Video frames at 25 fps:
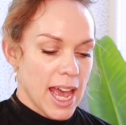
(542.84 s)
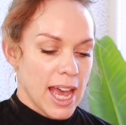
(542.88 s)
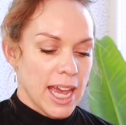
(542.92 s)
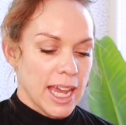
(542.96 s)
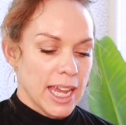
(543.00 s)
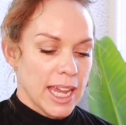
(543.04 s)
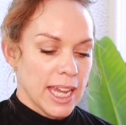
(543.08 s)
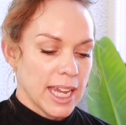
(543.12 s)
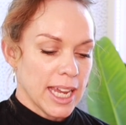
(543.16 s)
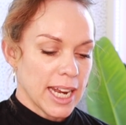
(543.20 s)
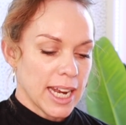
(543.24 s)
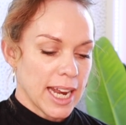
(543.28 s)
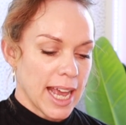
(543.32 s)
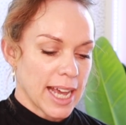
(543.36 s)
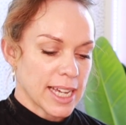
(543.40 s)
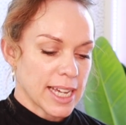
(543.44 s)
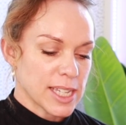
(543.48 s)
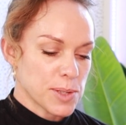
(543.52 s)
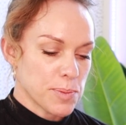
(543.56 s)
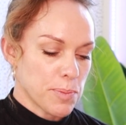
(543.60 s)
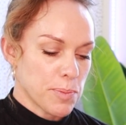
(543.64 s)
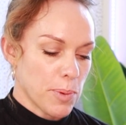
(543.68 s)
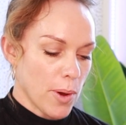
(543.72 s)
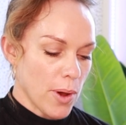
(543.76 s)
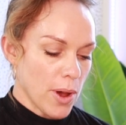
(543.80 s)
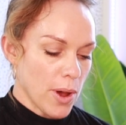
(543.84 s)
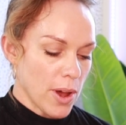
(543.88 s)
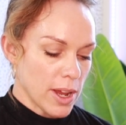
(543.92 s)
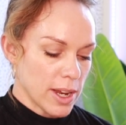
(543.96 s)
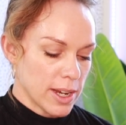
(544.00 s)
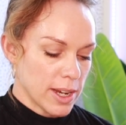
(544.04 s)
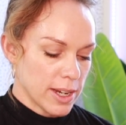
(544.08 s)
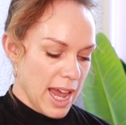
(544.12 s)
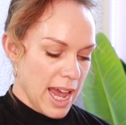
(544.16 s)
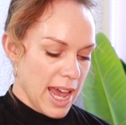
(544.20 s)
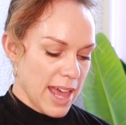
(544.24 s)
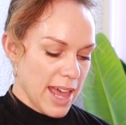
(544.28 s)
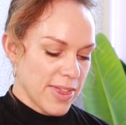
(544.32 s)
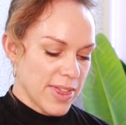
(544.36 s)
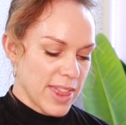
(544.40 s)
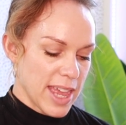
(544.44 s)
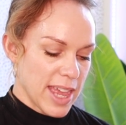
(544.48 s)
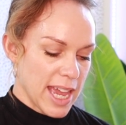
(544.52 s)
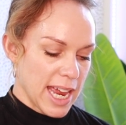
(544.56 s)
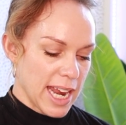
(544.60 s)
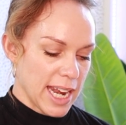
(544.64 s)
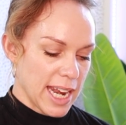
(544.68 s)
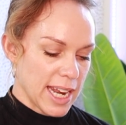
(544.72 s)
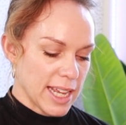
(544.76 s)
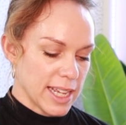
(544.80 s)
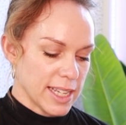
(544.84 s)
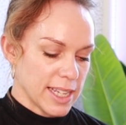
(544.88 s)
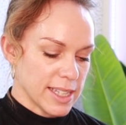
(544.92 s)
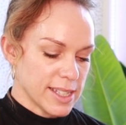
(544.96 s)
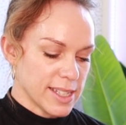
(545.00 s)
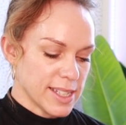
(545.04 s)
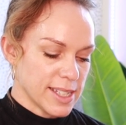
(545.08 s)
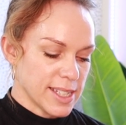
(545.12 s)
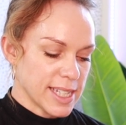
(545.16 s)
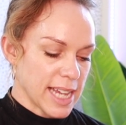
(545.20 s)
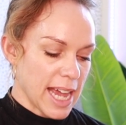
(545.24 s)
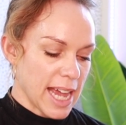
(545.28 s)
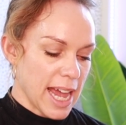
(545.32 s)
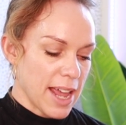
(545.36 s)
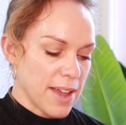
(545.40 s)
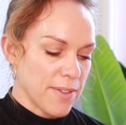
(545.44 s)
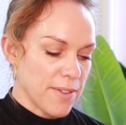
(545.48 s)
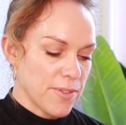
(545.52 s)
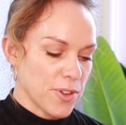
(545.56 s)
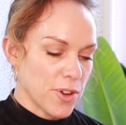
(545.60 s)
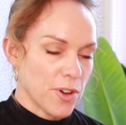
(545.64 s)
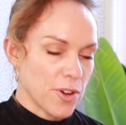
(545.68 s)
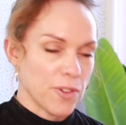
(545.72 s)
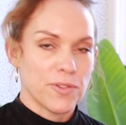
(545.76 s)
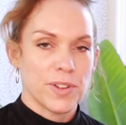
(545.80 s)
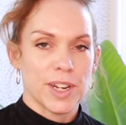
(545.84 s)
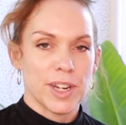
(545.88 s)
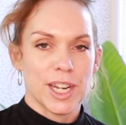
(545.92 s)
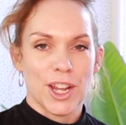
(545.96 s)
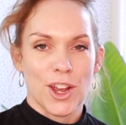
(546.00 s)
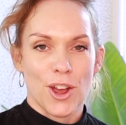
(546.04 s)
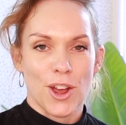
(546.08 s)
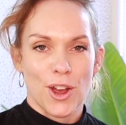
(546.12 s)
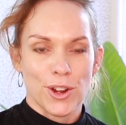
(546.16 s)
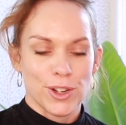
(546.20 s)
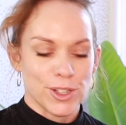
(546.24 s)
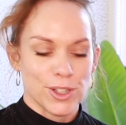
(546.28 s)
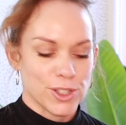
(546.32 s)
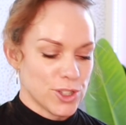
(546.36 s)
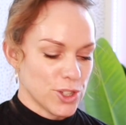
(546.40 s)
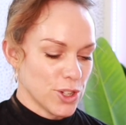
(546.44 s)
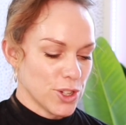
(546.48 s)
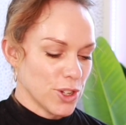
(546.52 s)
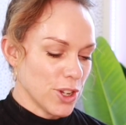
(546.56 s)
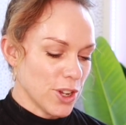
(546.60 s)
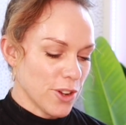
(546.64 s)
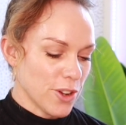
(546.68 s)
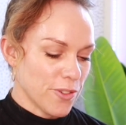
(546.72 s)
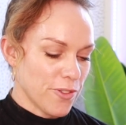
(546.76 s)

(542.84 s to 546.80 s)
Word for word: Hit export and then save your video to your